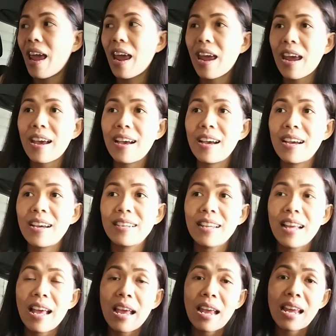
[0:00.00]

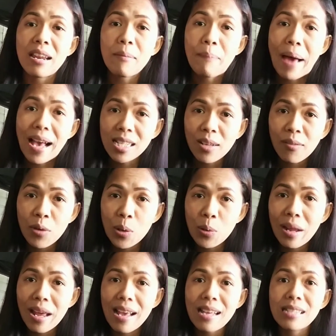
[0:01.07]
And in the past
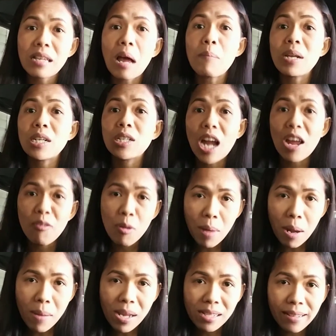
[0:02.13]
few days, I've been
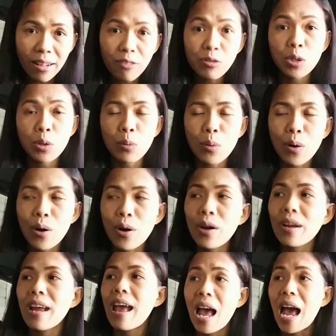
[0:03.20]
driving by myself to
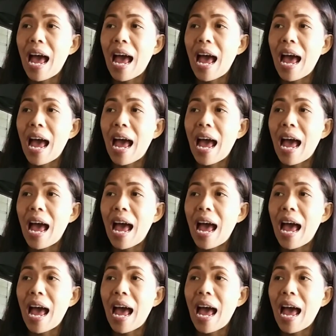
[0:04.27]
work.